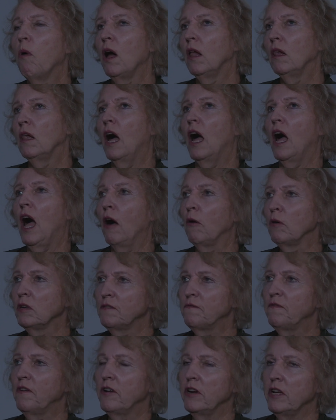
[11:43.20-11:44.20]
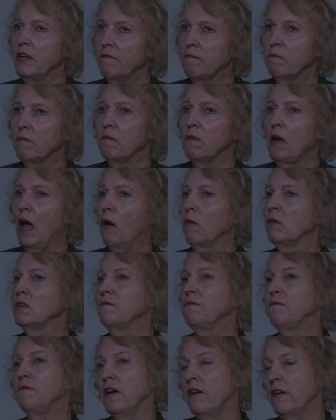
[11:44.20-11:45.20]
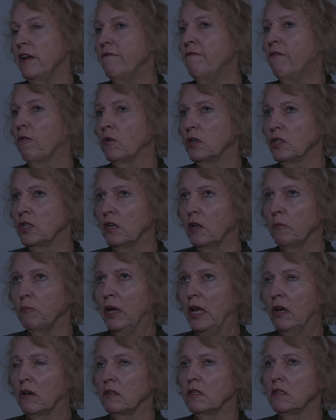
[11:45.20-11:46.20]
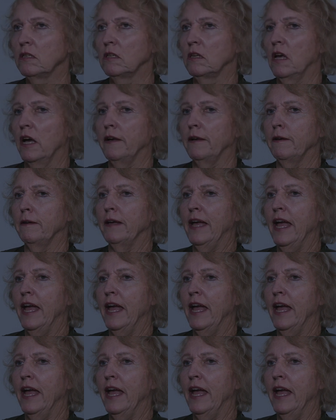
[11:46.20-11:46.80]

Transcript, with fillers: Well, I was very, I was very fortunate because uh,